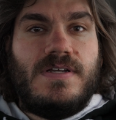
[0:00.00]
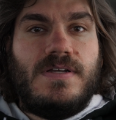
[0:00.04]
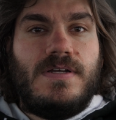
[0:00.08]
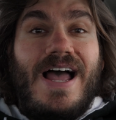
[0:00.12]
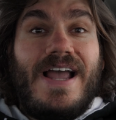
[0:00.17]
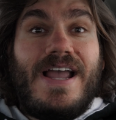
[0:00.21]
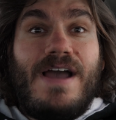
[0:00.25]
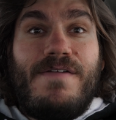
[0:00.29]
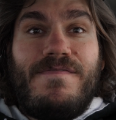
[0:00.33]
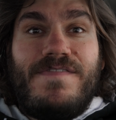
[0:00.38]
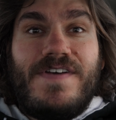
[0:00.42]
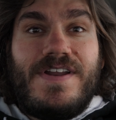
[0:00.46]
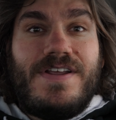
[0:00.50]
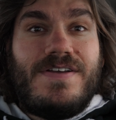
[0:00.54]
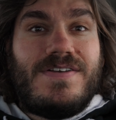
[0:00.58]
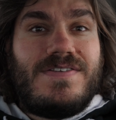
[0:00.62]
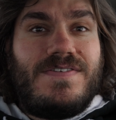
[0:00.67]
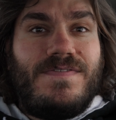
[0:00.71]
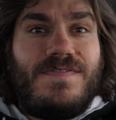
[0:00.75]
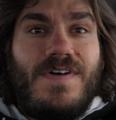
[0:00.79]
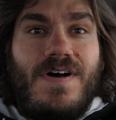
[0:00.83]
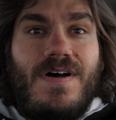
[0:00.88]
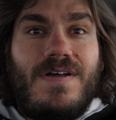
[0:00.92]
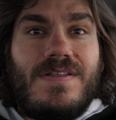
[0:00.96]
I got videos
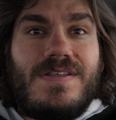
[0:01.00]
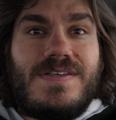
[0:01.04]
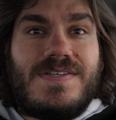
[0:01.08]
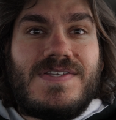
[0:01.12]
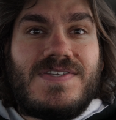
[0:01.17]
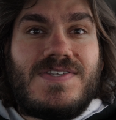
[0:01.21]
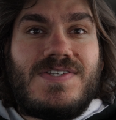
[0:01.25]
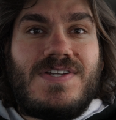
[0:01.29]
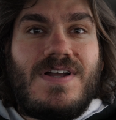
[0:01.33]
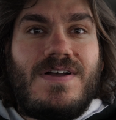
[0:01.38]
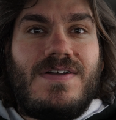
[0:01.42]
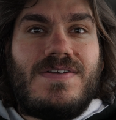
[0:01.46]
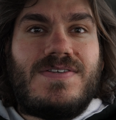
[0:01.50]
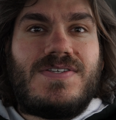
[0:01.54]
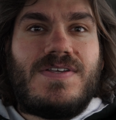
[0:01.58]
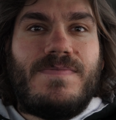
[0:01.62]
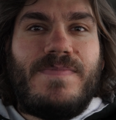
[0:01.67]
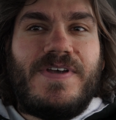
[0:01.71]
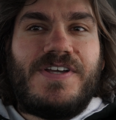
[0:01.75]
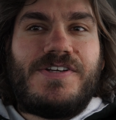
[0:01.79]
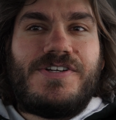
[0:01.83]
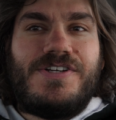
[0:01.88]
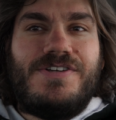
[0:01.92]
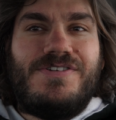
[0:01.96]
of all these installs, so
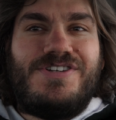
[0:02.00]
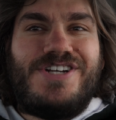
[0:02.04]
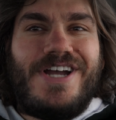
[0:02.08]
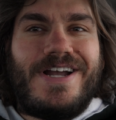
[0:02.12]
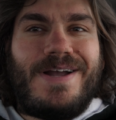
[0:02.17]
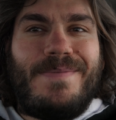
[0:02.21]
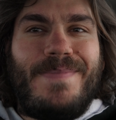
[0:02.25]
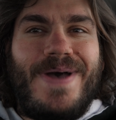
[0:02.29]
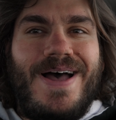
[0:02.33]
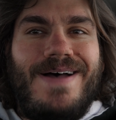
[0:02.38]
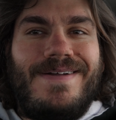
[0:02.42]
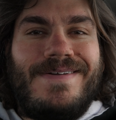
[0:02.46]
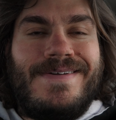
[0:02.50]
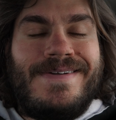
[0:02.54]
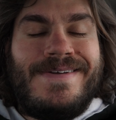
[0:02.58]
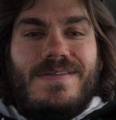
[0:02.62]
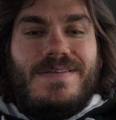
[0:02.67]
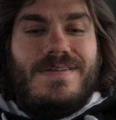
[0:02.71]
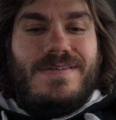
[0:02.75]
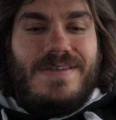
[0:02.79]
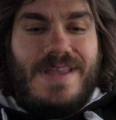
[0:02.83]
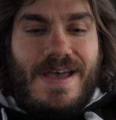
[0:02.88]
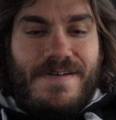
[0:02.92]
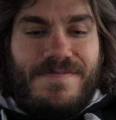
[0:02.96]
make sure you check them out.
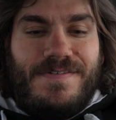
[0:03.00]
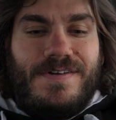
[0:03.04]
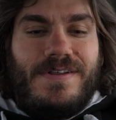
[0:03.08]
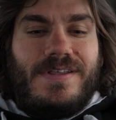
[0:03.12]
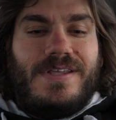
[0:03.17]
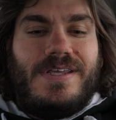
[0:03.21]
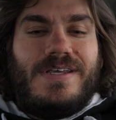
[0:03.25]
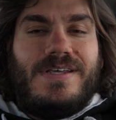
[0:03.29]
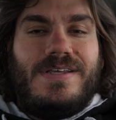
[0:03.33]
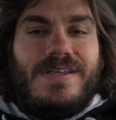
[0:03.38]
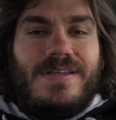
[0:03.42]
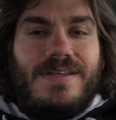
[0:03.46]
Definitely.